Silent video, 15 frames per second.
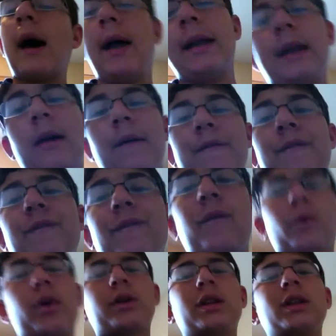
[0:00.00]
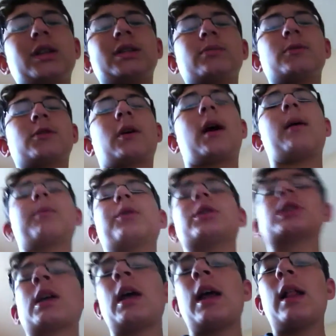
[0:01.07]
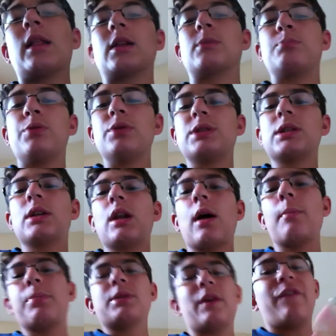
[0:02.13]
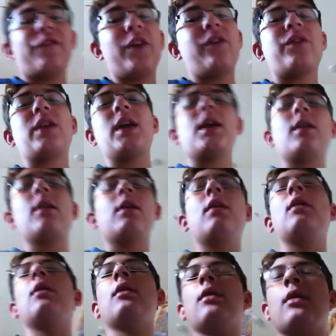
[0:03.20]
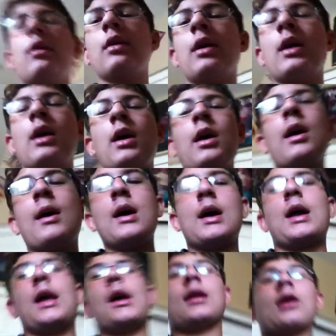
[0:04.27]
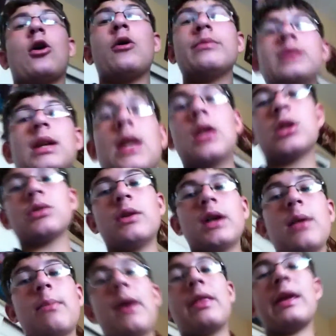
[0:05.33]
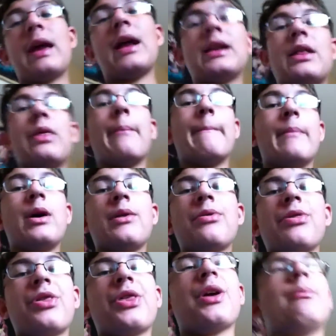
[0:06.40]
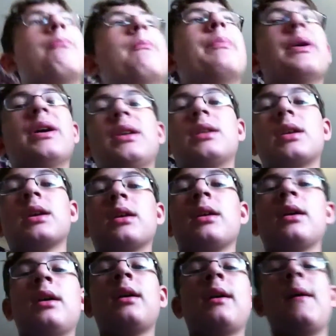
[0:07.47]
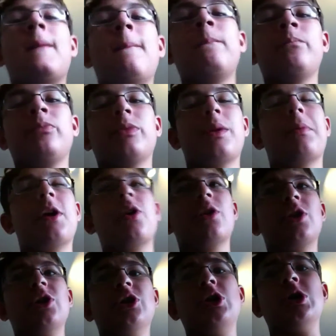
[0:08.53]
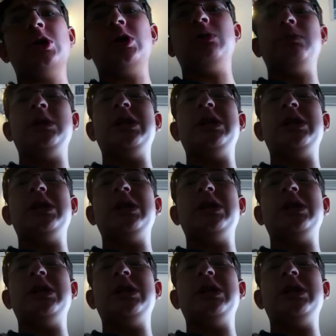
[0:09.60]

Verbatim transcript: I now have 14 subscribers. Let's boost it up to 15. And I hope to get 20 by the end of the month, but the parody should